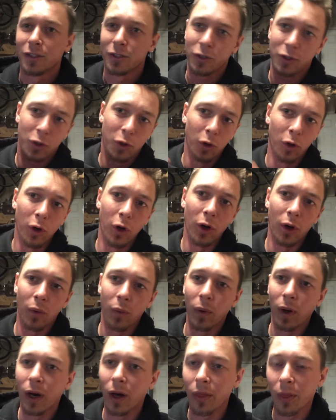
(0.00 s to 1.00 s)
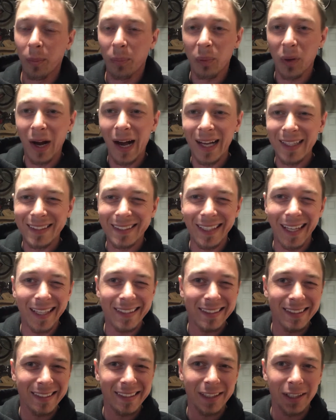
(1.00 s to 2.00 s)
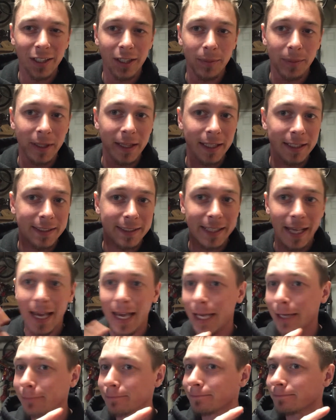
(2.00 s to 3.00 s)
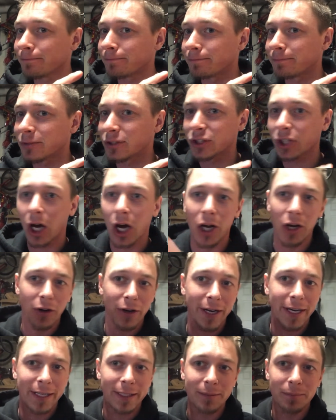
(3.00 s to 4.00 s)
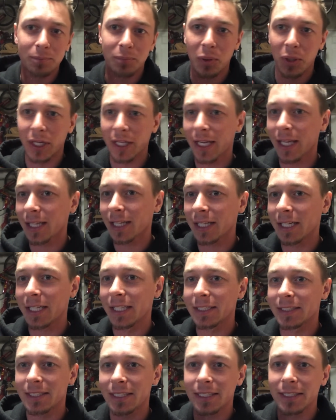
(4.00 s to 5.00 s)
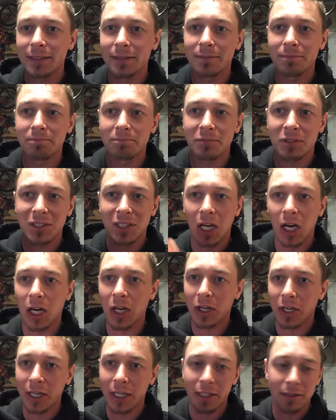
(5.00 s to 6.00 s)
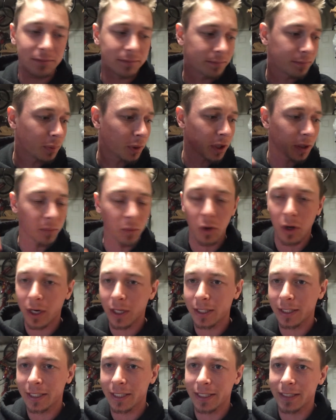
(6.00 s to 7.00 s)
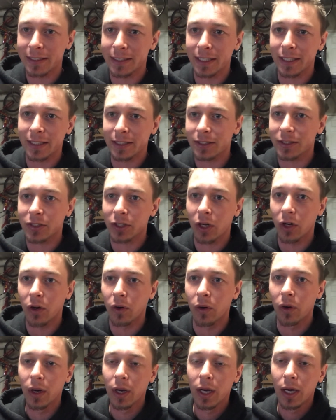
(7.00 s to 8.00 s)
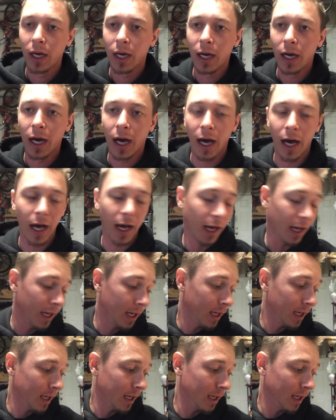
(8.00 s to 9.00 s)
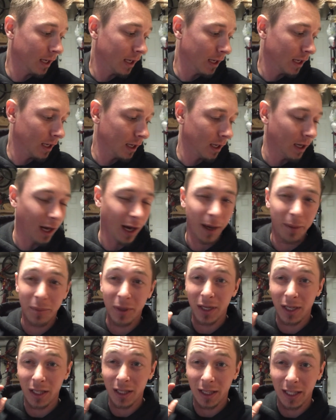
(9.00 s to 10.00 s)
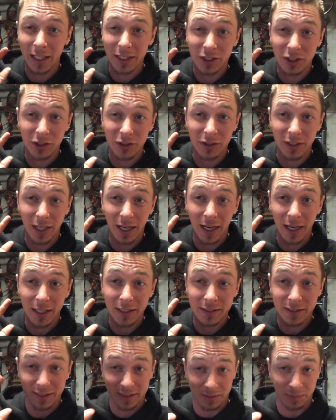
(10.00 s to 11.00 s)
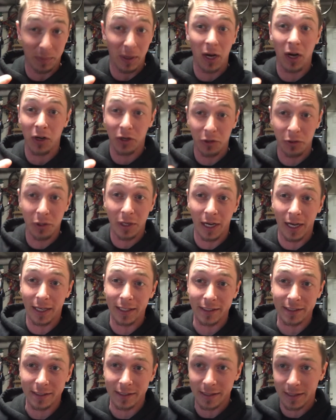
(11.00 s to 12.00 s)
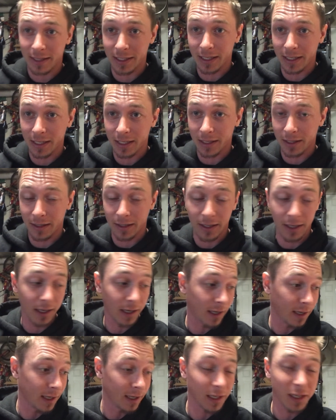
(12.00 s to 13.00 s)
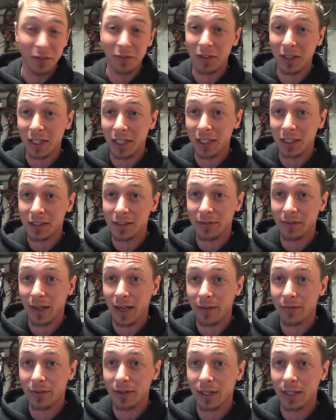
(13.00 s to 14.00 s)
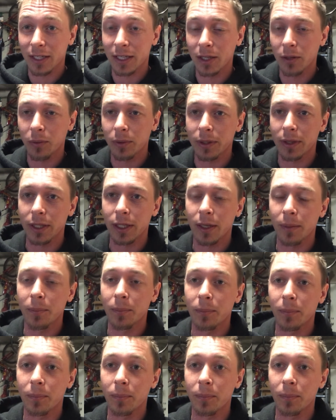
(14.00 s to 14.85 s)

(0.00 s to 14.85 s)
Cool, well the process is going to be the same. Soldering, putting LEDs in, soldering, putting more LEDs in. So I'm going to let you guys, spare you guys the inconvenience of having to deal with it.